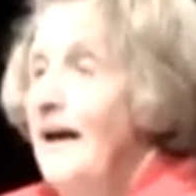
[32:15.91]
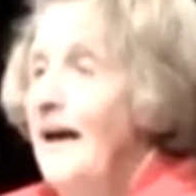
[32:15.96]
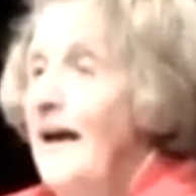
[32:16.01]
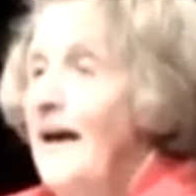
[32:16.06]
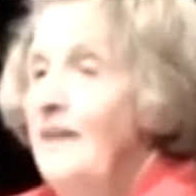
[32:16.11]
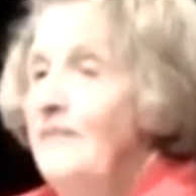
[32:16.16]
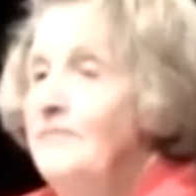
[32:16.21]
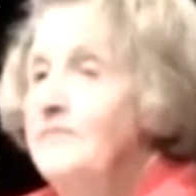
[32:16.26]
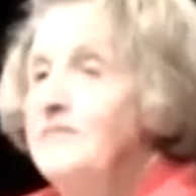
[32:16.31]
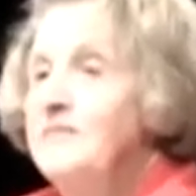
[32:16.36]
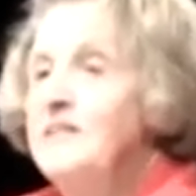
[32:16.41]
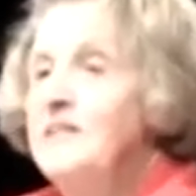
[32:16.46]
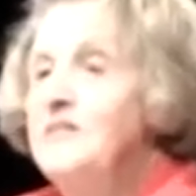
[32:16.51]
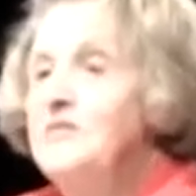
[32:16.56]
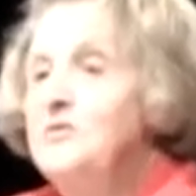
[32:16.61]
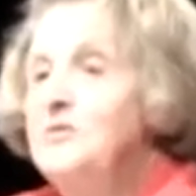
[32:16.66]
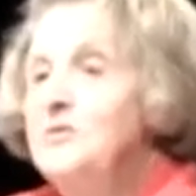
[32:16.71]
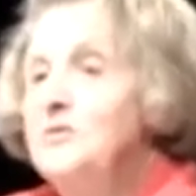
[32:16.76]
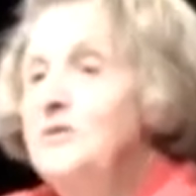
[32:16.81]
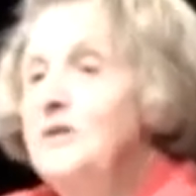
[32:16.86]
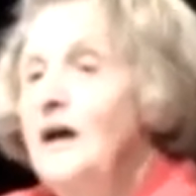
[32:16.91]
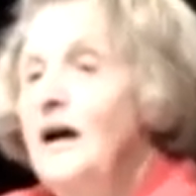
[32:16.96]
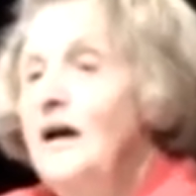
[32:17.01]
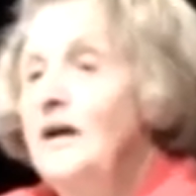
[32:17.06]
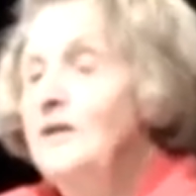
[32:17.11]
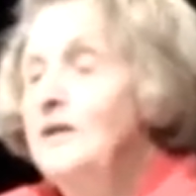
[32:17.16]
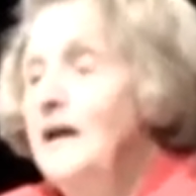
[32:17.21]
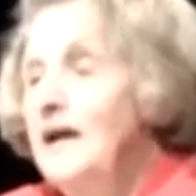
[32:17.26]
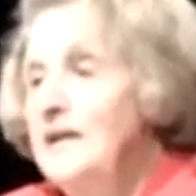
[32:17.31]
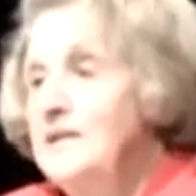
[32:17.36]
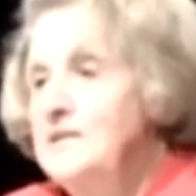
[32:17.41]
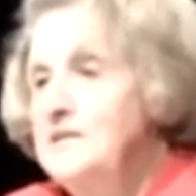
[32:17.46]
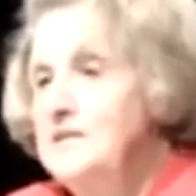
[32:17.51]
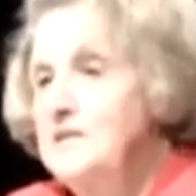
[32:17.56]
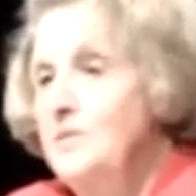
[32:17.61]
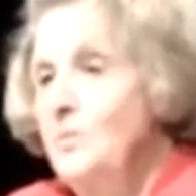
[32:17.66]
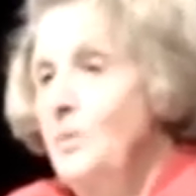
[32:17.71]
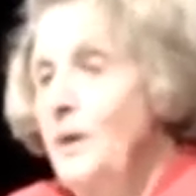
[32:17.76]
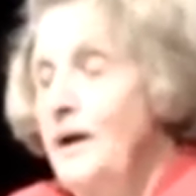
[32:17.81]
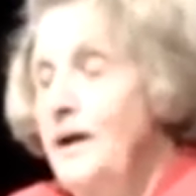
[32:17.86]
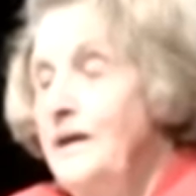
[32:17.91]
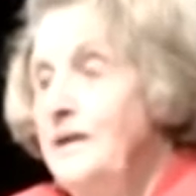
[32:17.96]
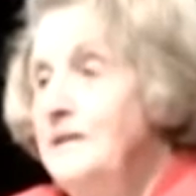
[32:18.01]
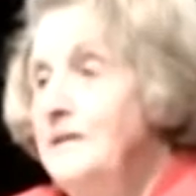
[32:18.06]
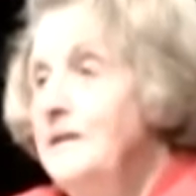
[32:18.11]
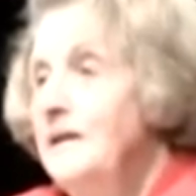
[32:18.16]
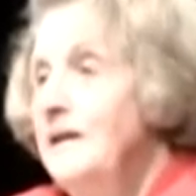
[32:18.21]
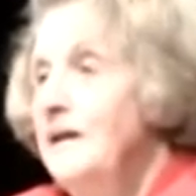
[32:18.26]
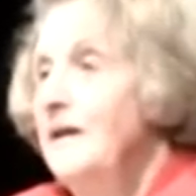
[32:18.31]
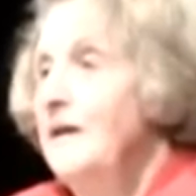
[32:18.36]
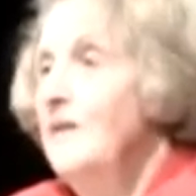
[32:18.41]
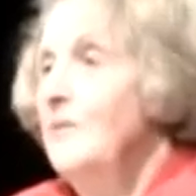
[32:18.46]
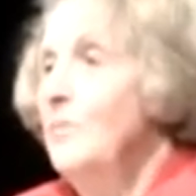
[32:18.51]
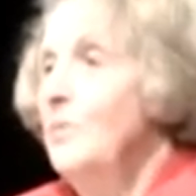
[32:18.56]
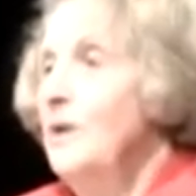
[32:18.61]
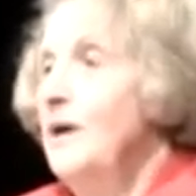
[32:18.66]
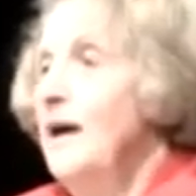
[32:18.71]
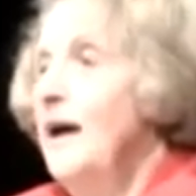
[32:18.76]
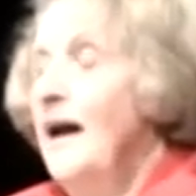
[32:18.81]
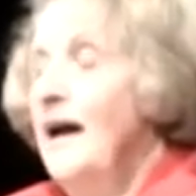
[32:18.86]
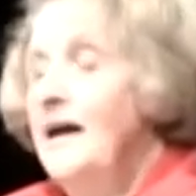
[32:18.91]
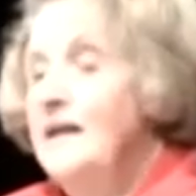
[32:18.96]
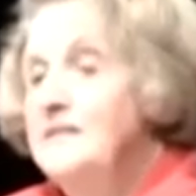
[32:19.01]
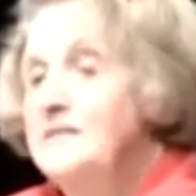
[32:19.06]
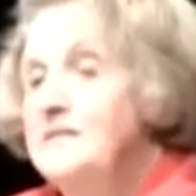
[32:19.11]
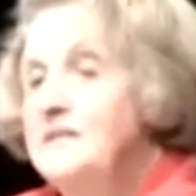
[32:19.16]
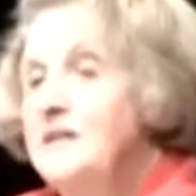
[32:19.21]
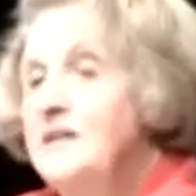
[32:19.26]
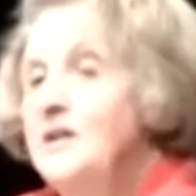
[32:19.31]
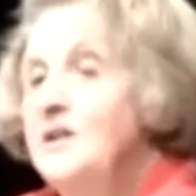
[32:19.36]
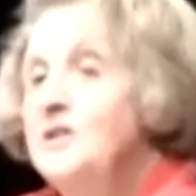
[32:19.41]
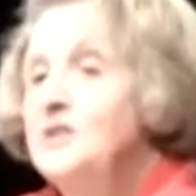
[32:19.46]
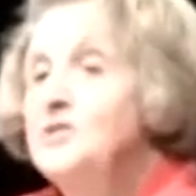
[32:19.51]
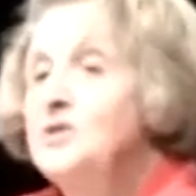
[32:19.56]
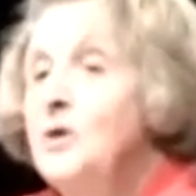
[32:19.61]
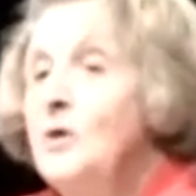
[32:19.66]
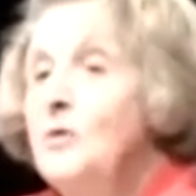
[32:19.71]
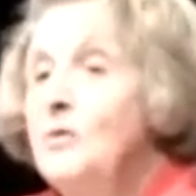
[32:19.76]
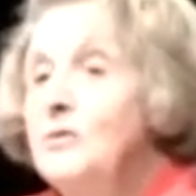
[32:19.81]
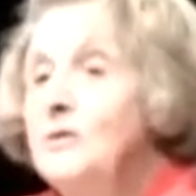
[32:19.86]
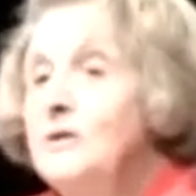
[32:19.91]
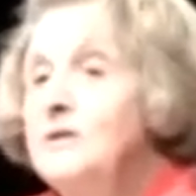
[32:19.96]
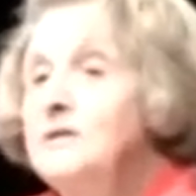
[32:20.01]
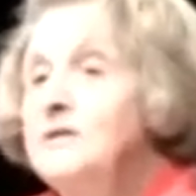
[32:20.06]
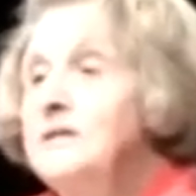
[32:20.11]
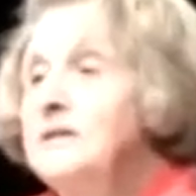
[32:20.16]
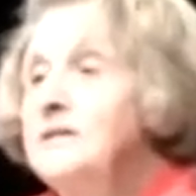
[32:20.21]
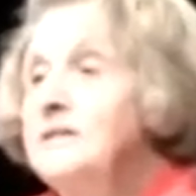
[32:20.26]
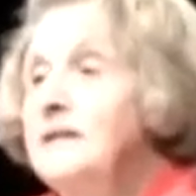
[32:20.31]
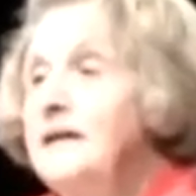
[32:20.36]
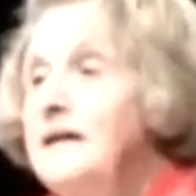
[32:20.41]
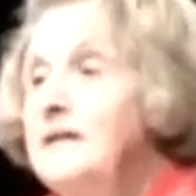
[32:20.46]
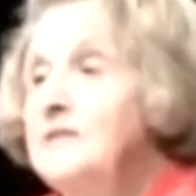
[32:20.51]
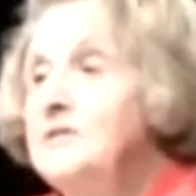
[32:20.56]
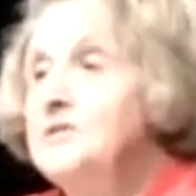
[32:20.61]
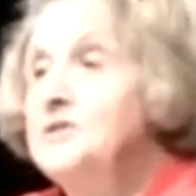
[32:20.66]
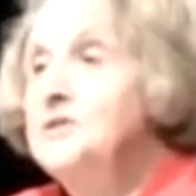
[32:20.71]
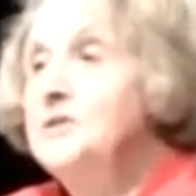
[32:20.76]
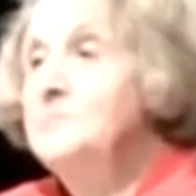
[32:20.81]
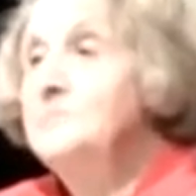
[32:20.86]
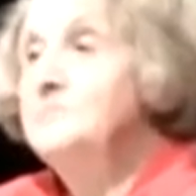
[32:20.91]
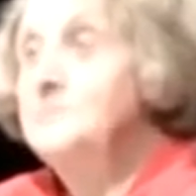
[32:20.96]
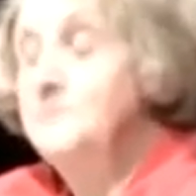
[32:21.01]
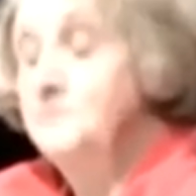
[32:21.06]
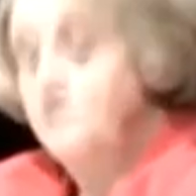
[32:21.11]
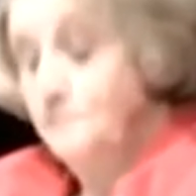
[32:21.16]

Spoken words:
After they took our guns away, we had total dictatorship.